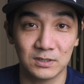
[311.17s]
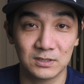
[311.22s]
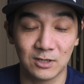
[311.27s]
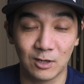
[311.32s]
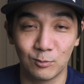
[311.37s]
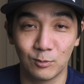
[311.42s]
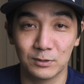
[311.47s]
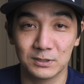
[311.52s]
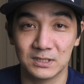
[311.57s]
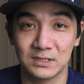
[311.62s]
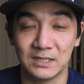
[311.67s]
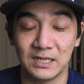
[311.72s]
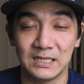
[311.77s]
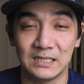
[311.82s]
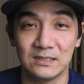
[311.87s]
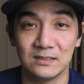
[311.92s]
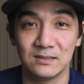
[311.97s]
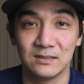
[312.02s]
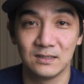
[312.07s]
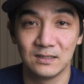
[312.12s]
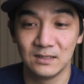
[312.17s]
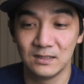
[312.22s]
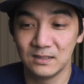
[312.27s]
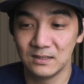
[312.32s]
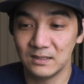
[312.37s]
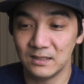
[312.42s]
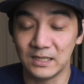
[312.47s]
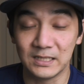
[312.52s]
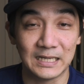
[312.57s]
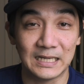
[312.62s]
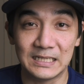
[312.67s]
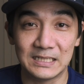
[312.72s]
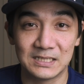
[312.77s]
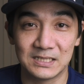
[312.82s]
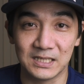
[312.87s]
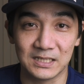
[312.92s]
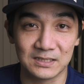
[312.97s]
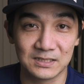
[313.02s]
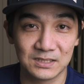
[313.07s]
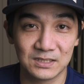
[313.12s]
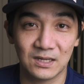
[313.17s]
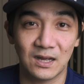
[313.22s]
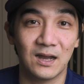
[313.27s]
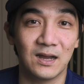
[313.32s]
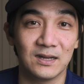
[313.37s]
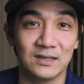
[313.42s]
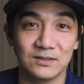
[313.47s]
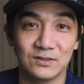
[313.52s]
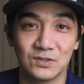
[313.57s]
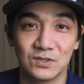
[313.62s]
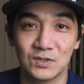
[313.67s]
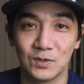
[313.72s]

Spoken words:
It's almost an A6 size.